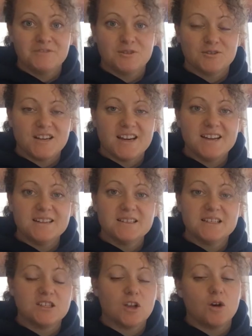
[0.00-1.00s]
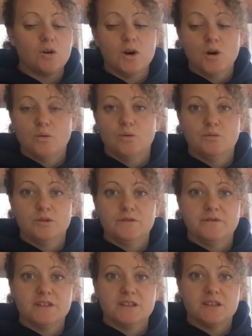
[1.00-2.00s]
Okay, so We'll
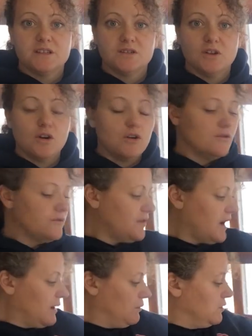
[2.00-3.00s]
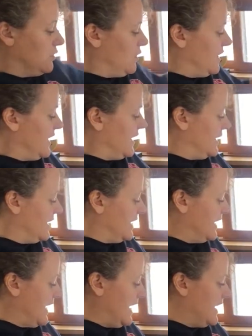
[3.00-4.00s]
move to the stove. I will go ahead
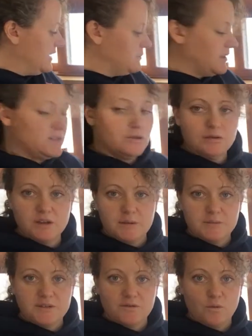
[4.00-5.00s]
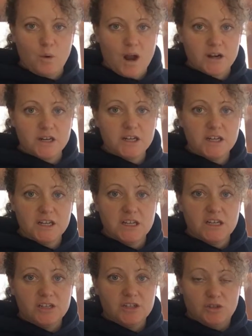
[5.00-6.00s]
and add my two cups of water
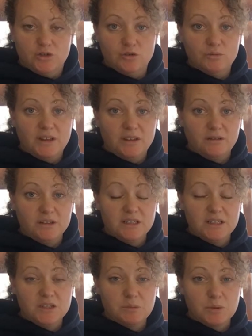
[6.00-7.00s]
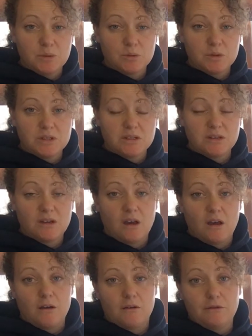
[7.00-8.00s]
to my three teaspoons
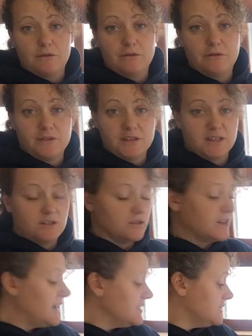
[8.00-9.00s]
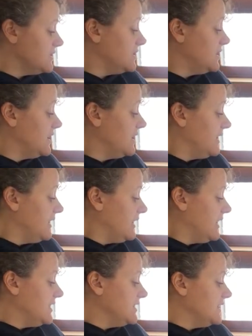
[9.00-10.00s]
of citric acid
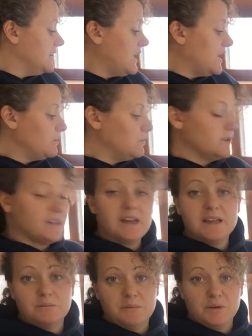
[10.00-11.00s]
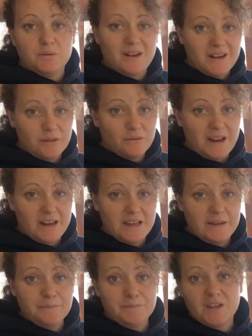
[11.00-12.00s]
and then I will get my rennet
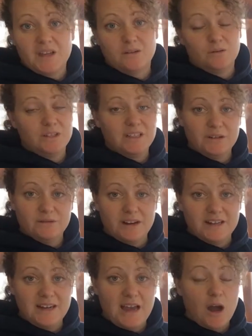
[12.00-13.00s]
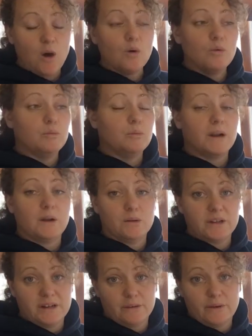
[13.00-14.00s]
ready. I don't need it right now, but I'll
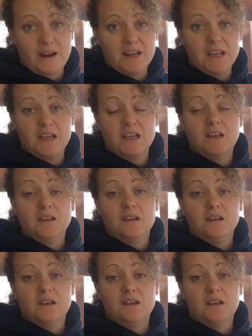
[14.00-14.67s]
get it ready.